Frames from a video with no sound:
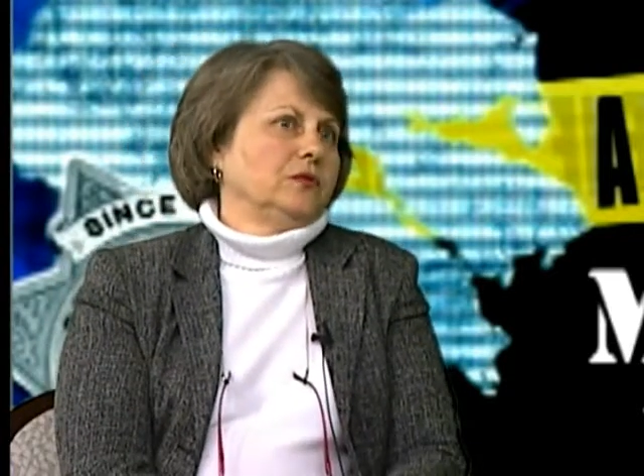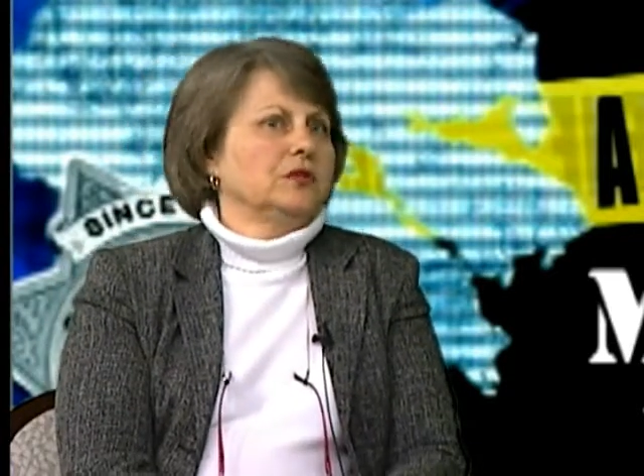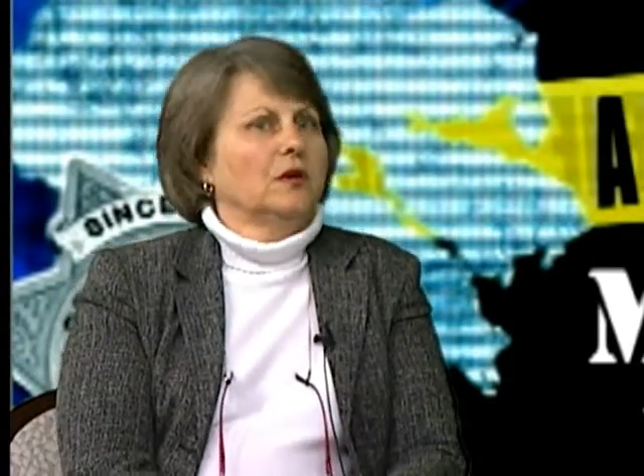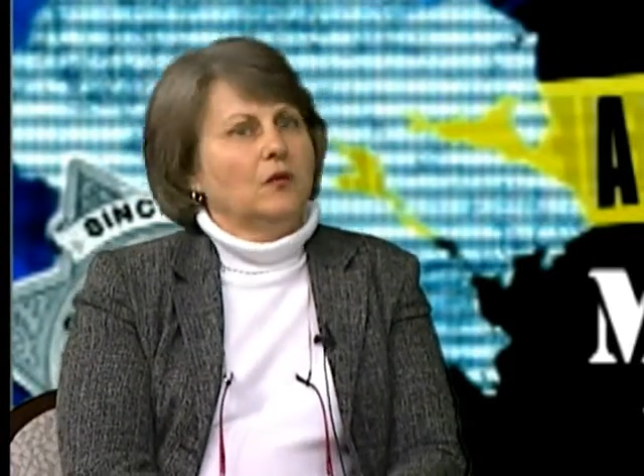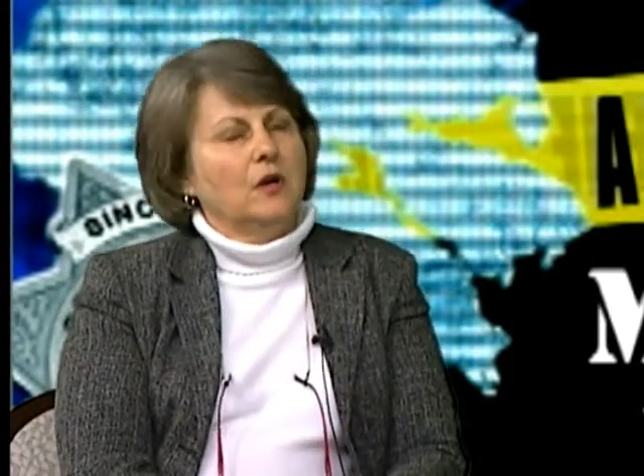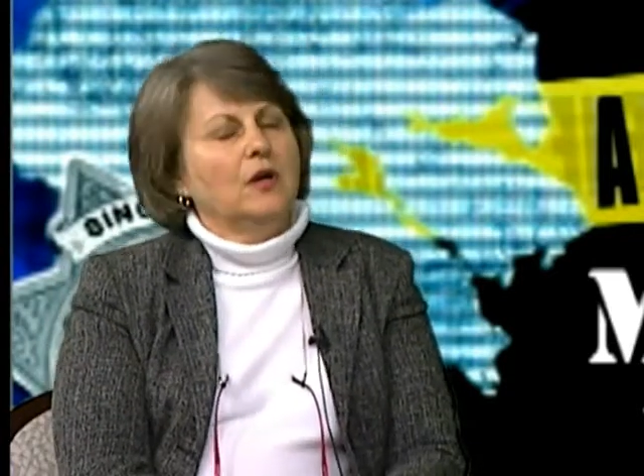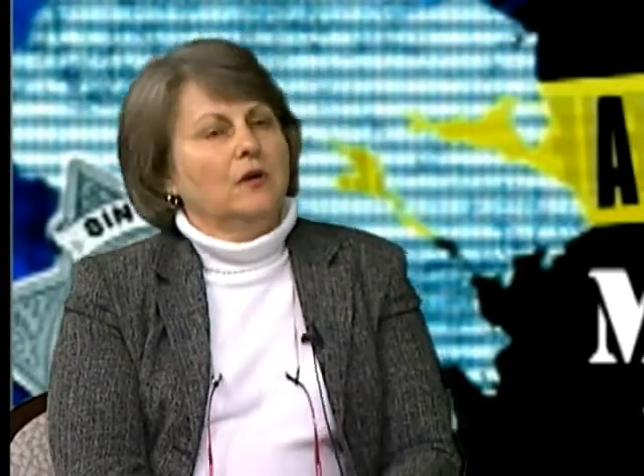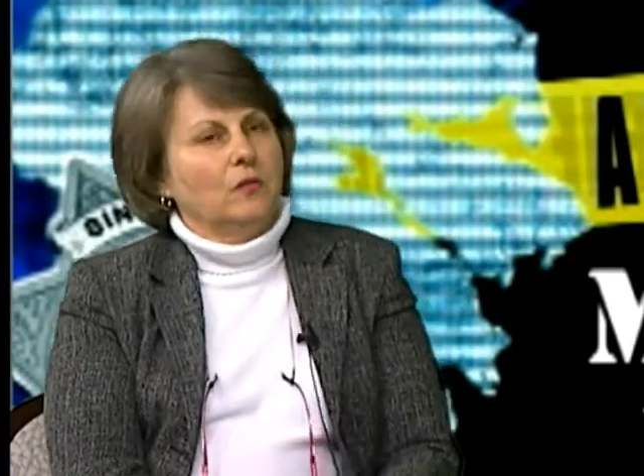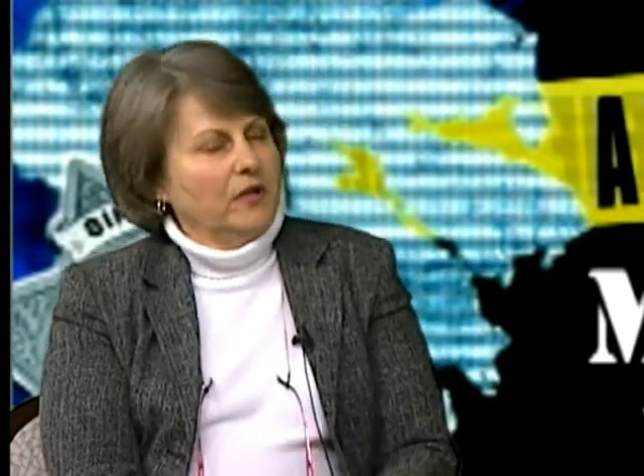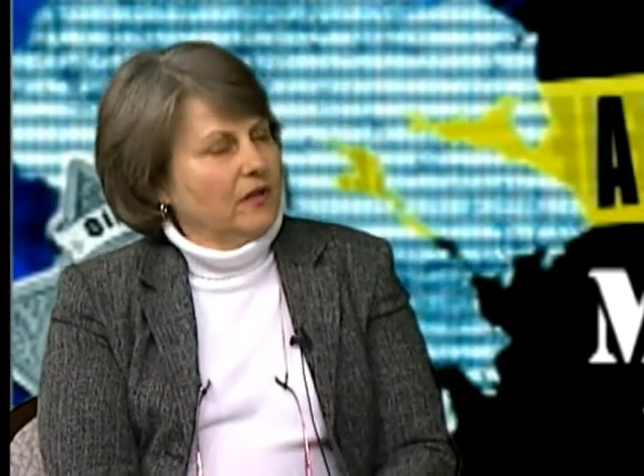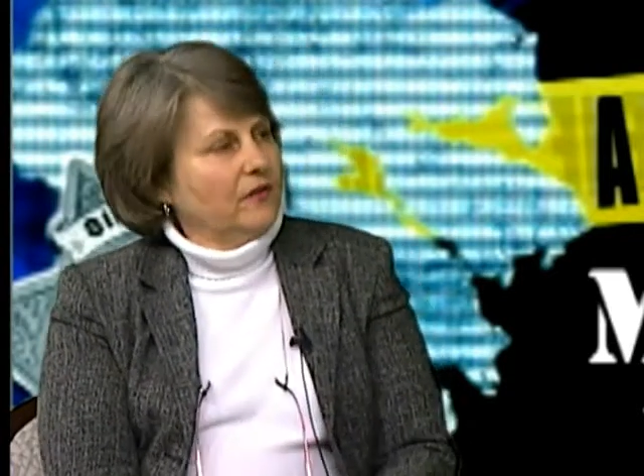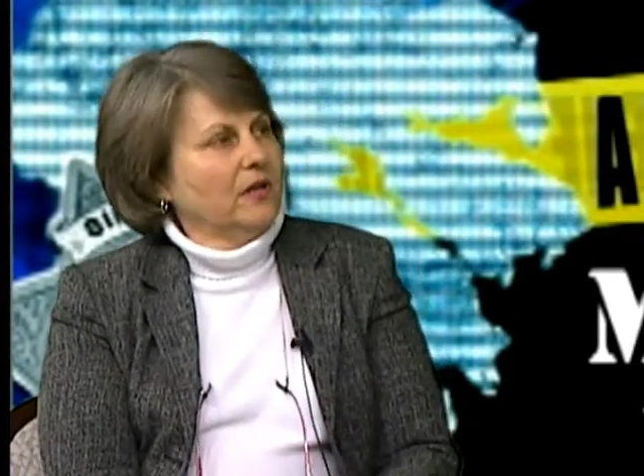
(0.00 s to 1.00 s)
So
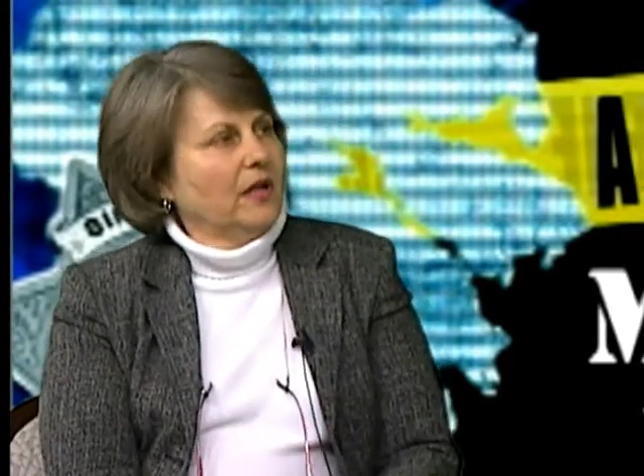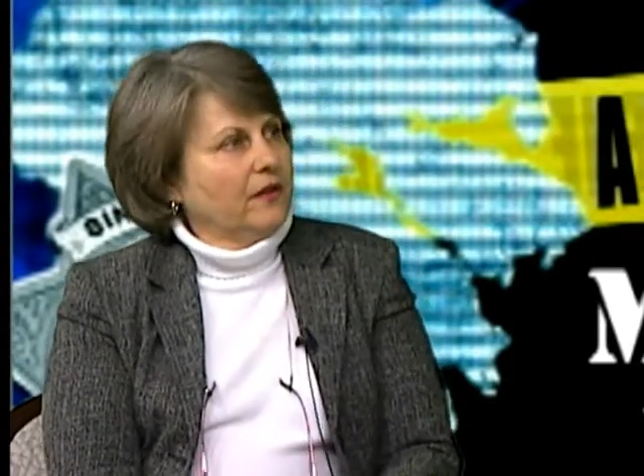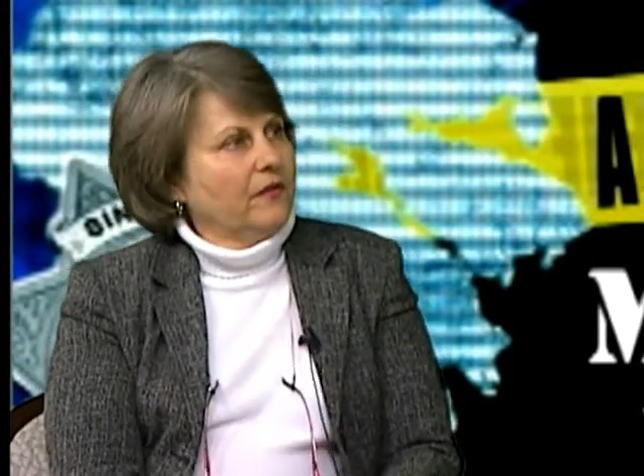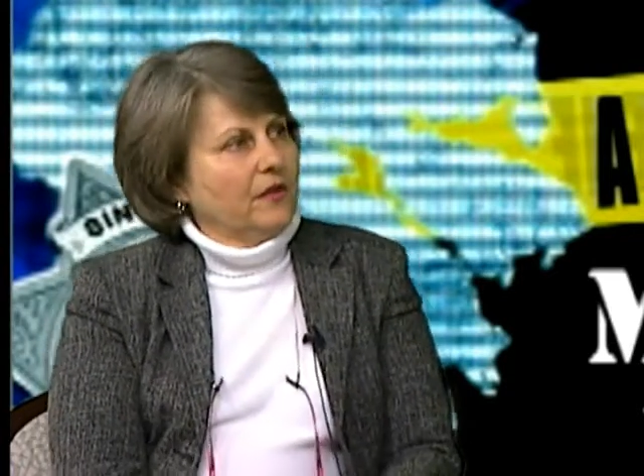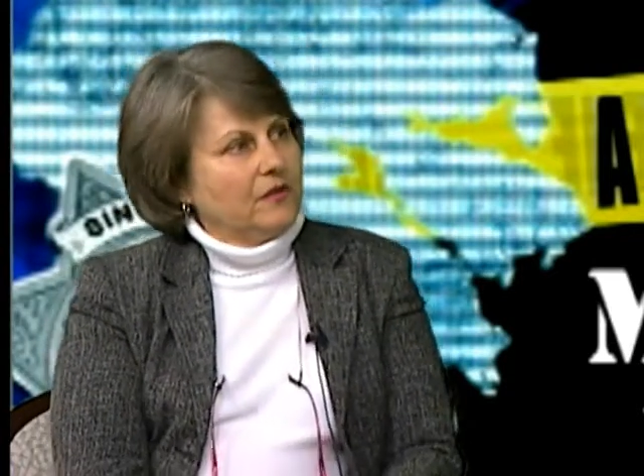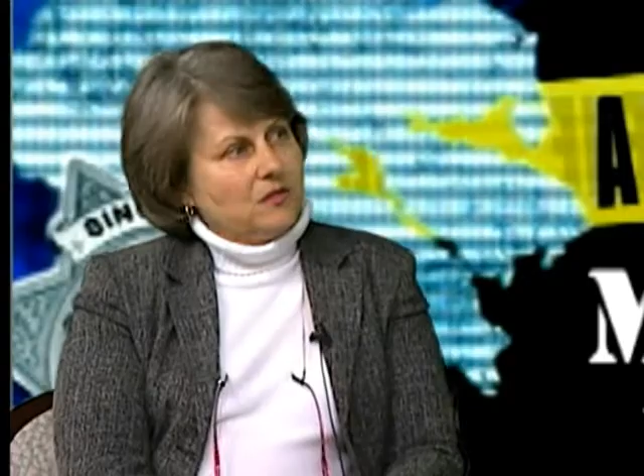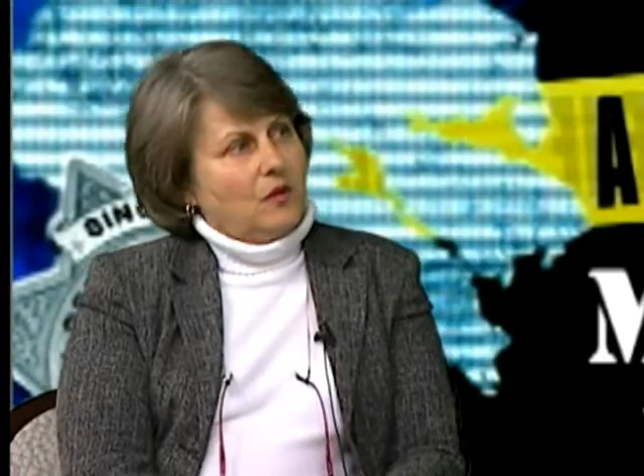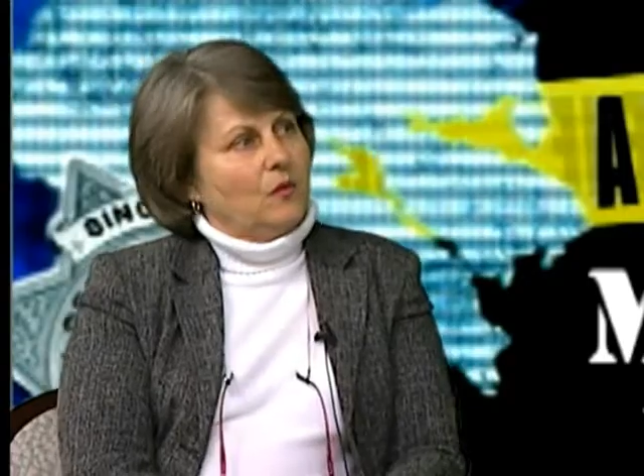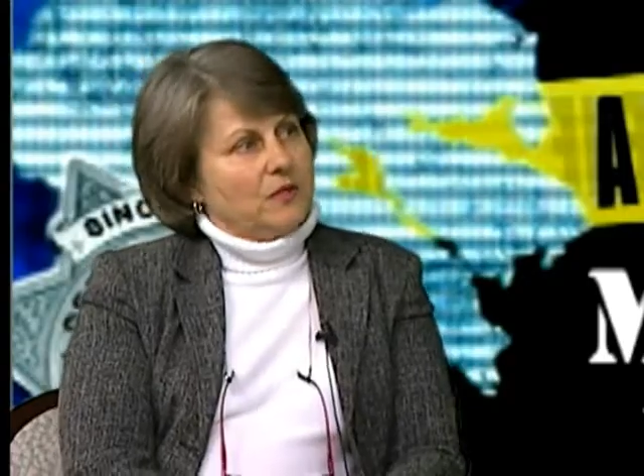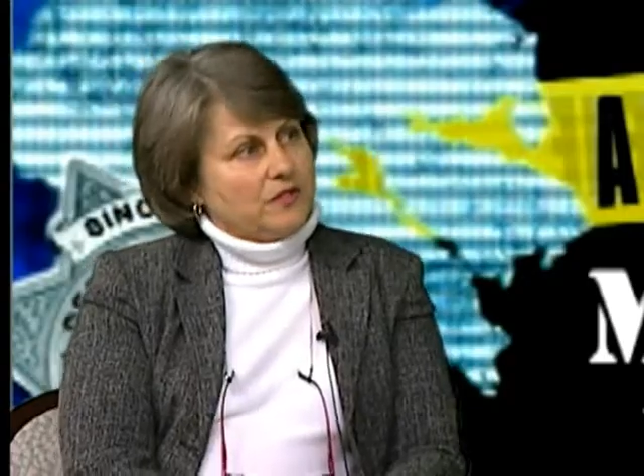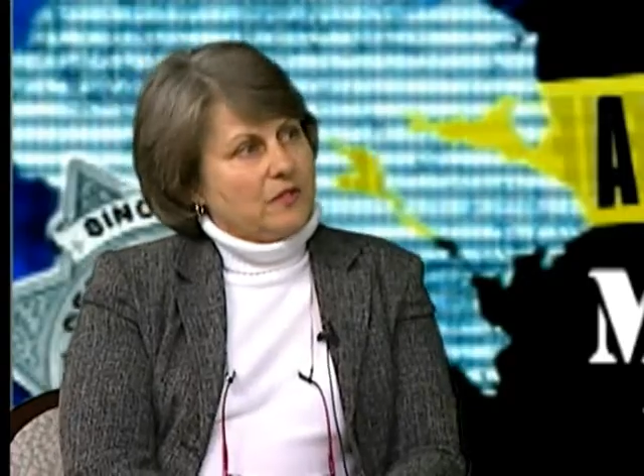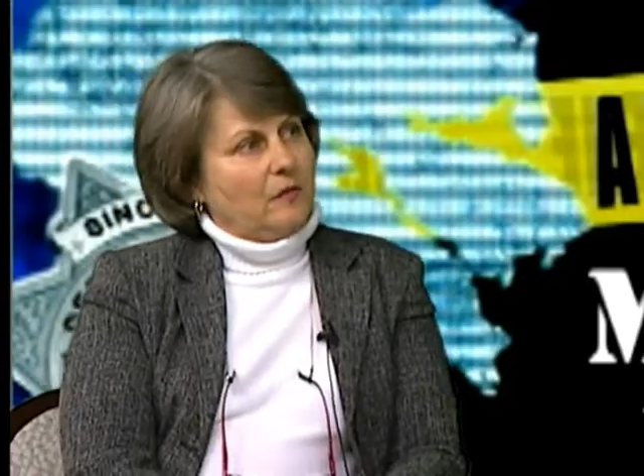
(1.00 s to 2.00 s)
we have a lot of things
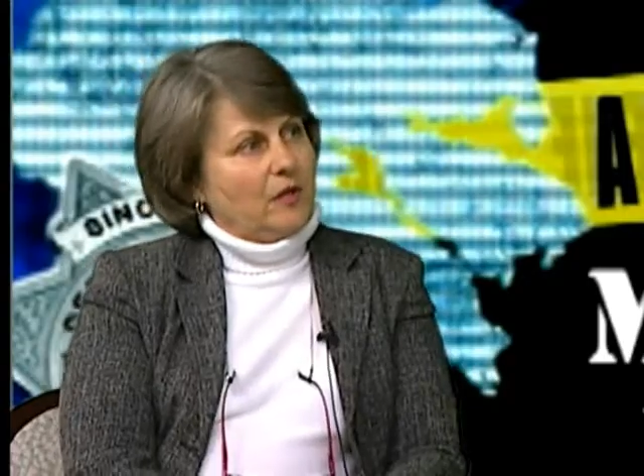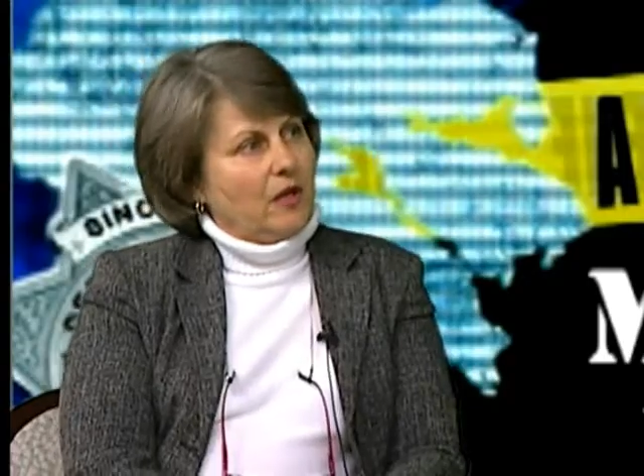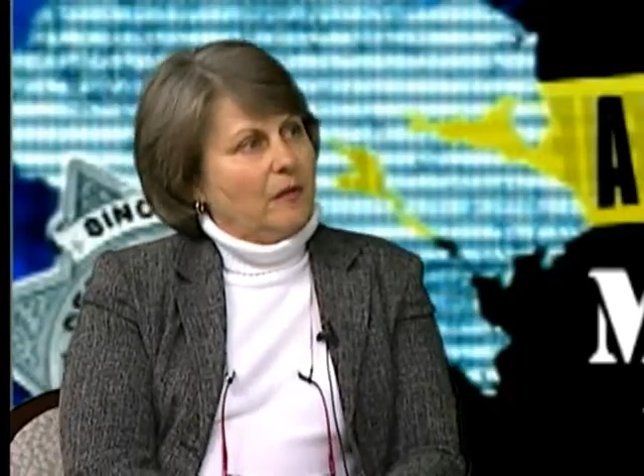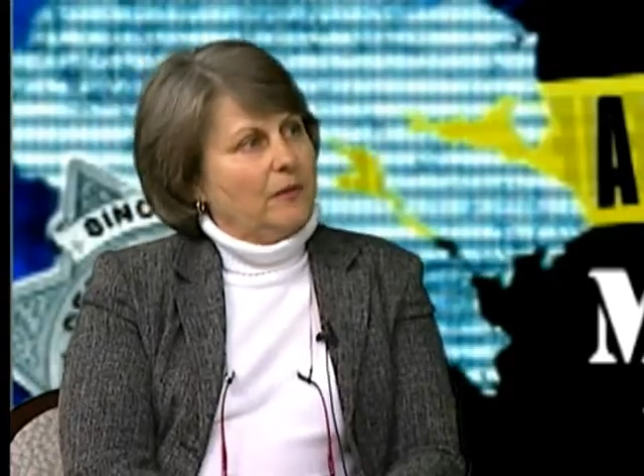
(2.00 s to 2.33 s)
always coming up.